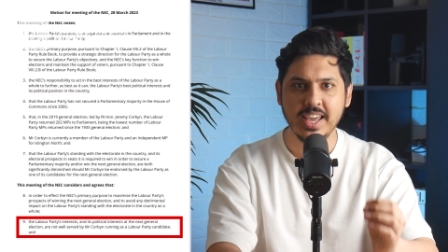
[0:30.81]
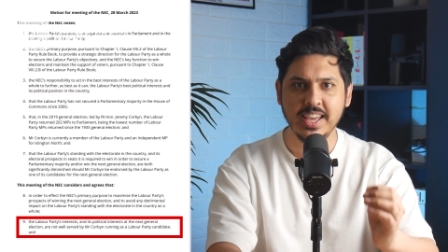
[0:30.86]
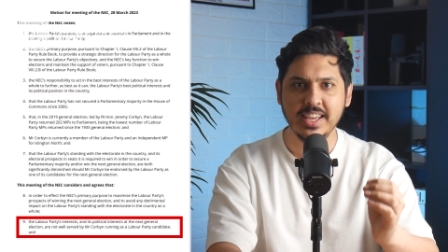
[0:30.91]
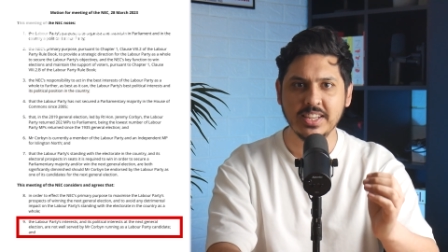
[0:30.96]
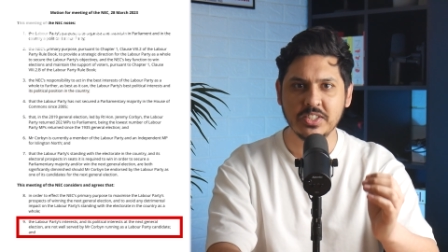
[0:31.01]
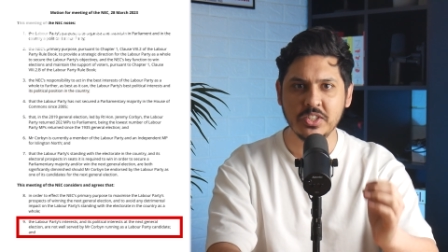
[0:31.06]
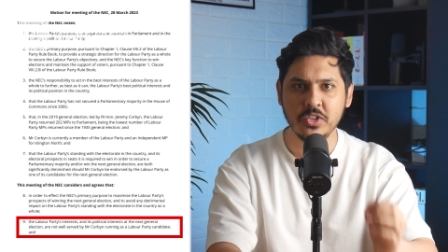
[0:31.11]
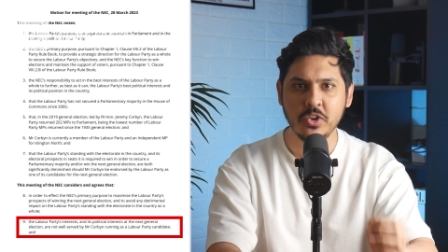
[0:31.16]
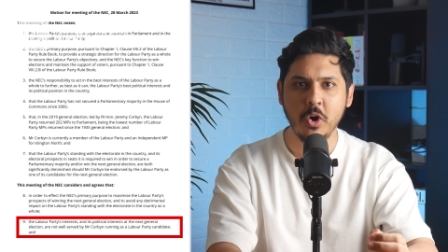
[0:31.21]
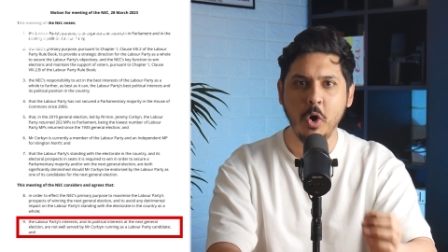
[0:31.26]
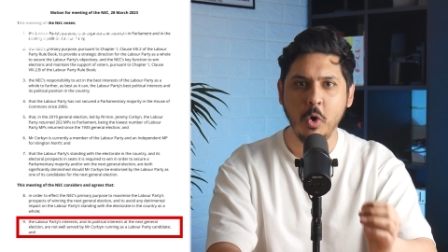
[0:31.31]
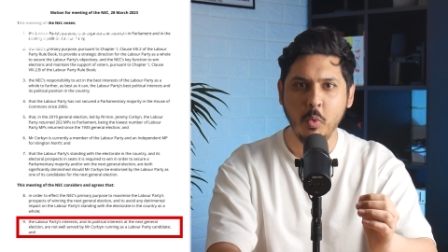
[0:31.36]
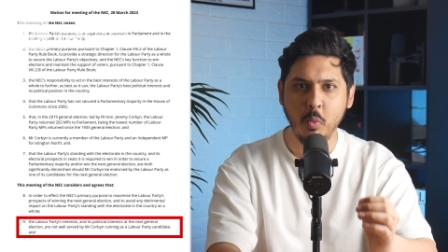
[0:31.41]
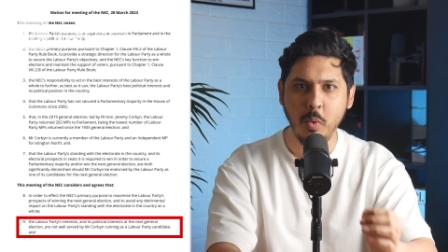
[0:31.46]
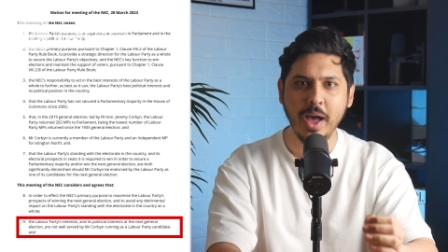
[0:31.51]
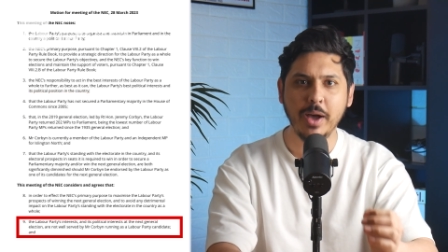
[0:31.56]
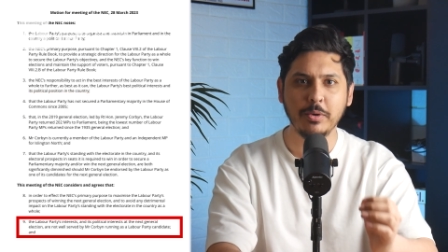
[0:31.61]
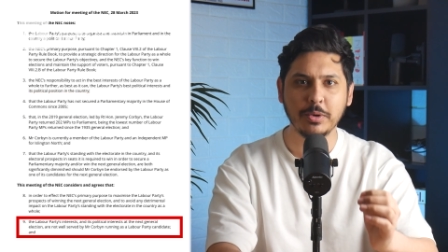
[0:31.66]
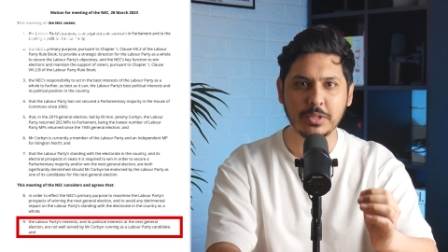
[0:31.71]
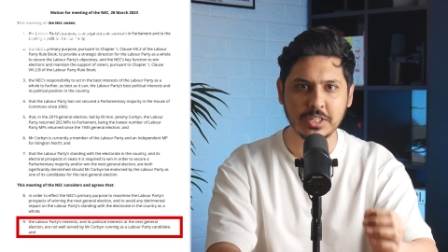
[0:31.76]
is not
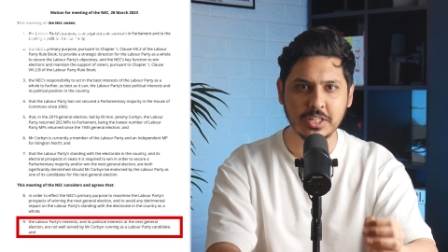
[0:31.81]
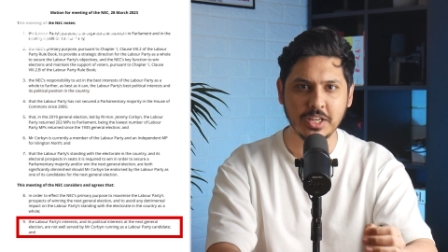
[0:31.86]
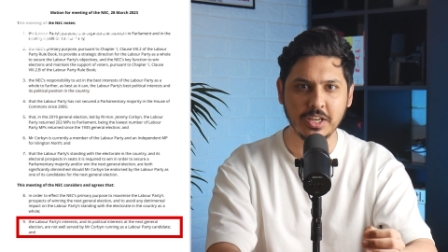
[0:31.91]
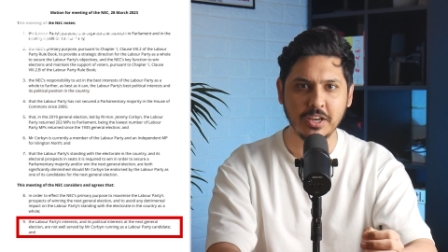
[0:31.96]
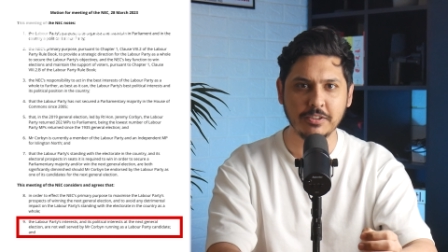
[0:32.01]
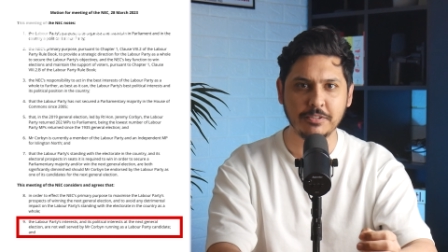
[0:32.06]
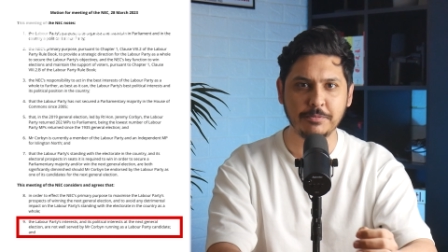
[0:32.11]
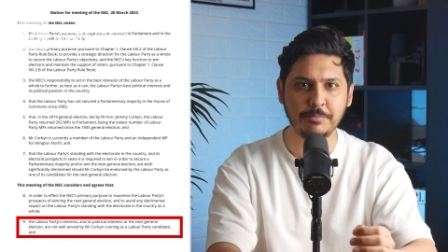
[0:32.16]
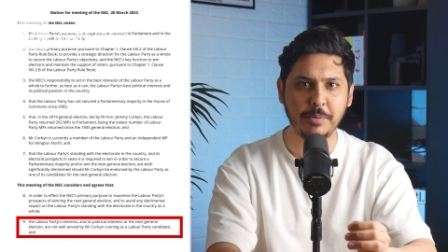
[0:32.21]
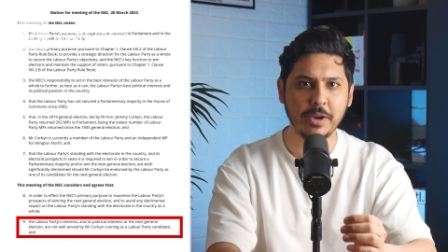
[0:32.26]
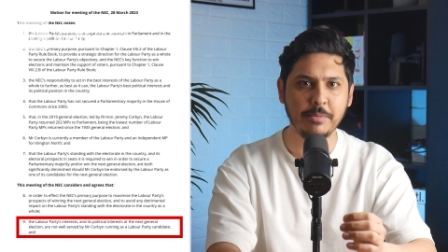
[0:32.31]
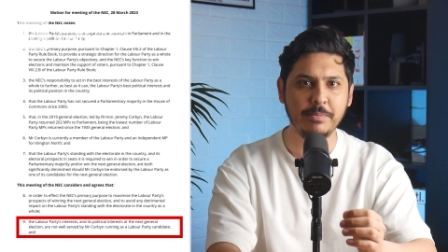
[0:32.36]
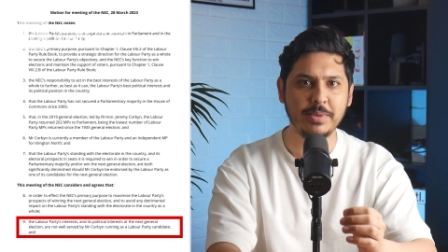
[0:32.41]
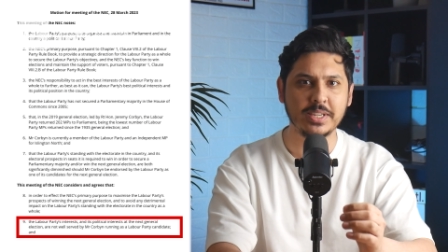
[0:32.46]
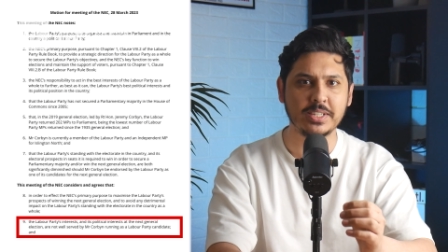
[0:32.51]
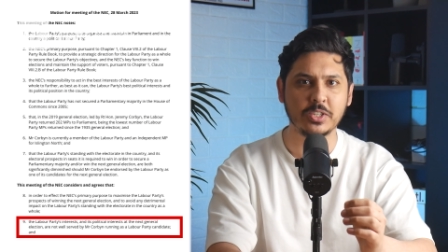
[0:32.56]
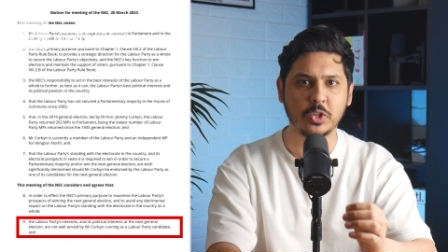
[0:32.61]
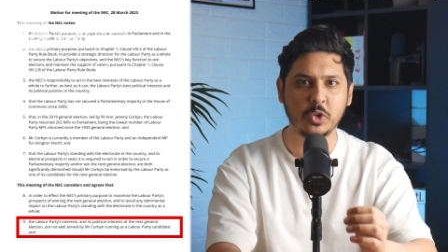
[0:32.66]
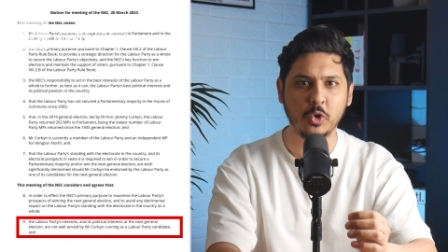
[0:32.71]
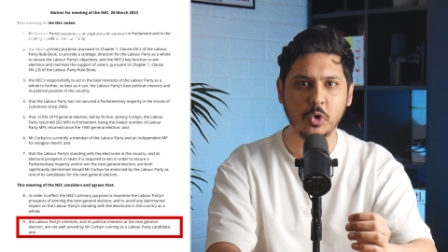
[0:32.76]
well served by
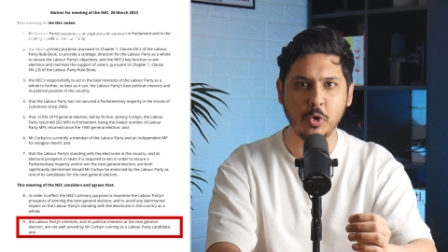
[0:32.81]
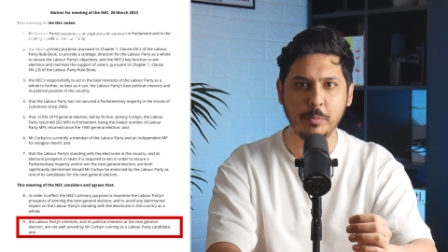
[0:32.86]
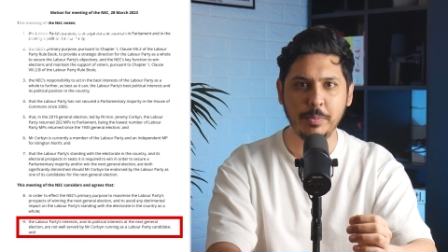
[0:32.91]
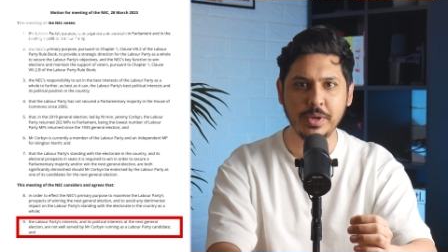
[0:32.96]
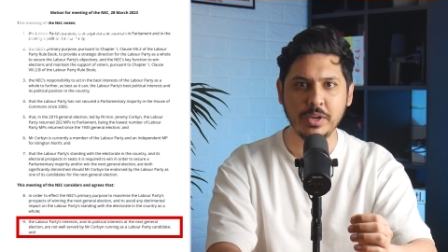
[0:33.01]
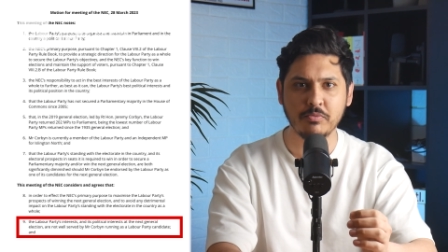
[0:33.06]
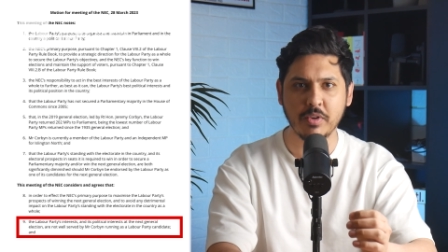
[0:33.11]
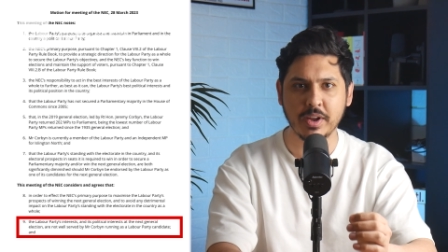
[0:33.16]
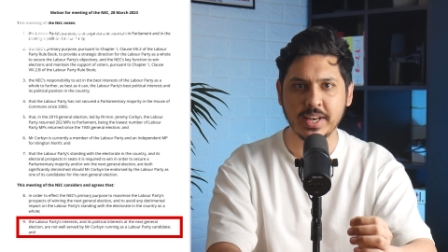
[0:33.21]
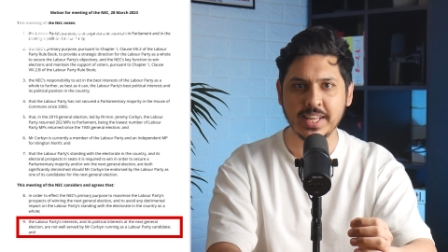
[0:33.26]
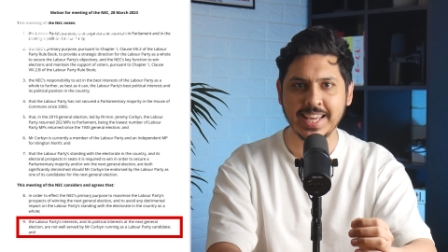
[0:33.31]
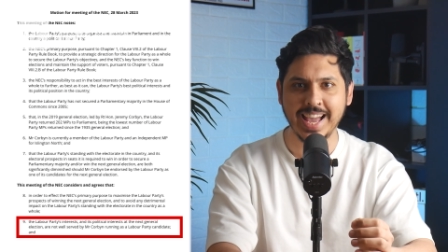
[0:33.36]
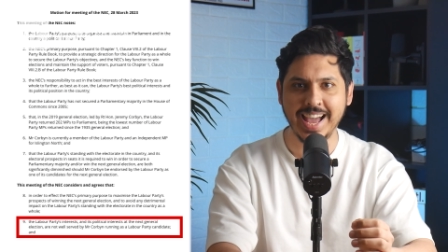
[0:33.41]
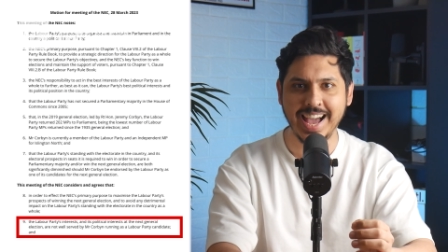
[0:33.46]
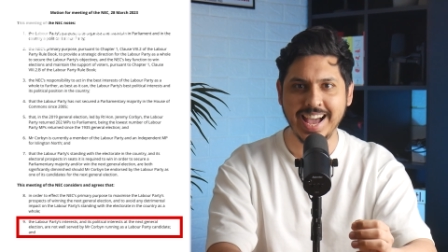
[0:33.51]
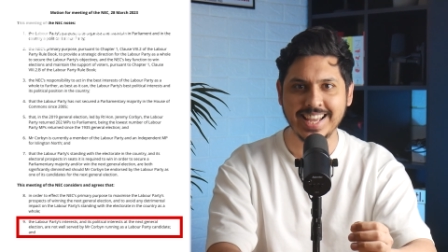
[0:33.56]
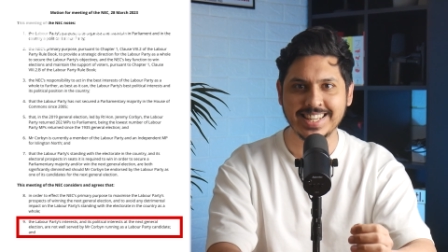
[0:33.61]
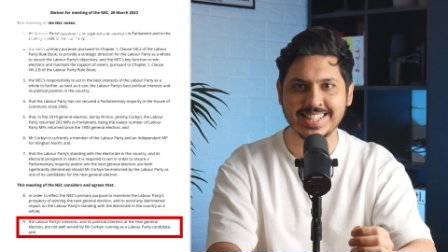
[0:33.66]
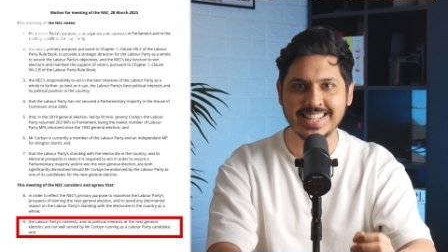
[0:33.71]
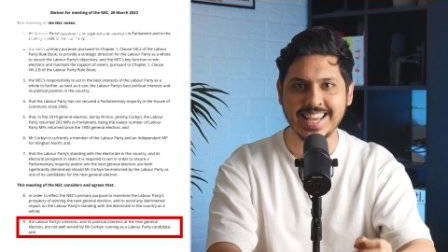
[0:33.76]
Mr Corbyn running
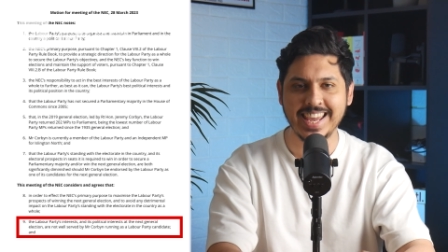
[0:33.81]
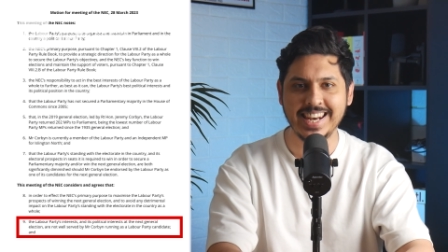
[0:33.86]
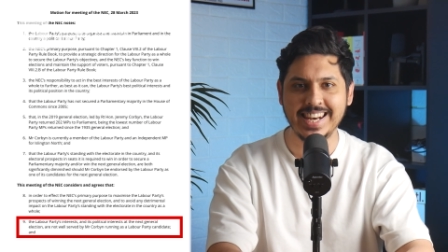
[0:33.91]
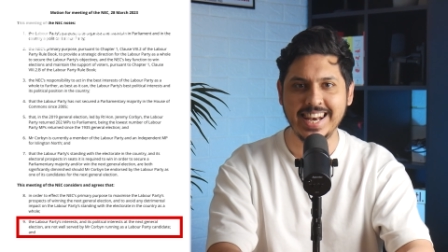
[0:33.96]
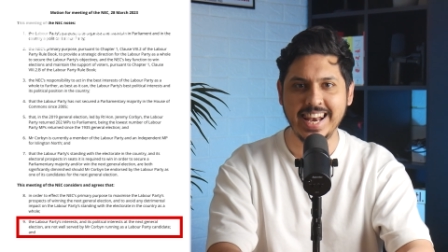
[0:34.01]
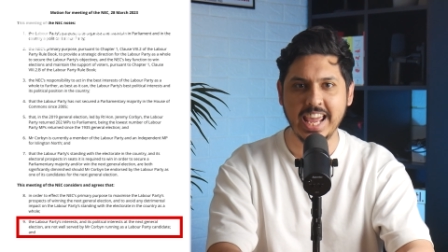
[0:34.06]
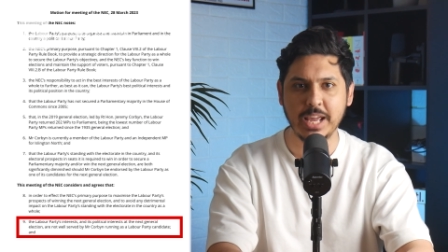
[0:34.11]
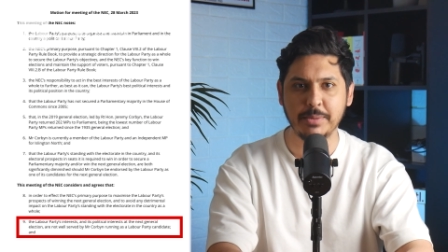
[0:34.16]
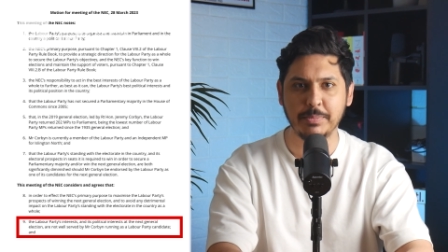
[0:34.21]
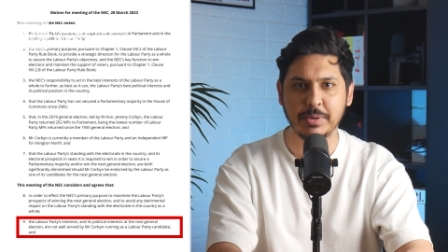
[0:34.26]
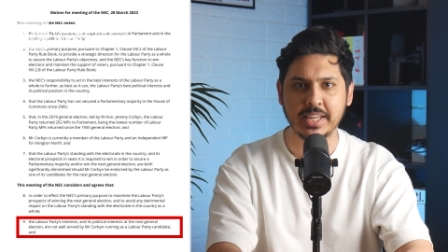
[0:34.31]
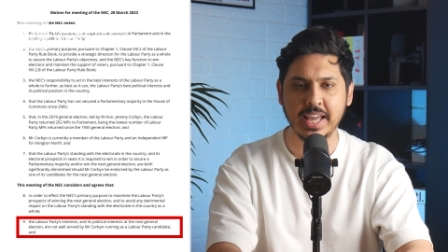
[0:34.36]
as a Labour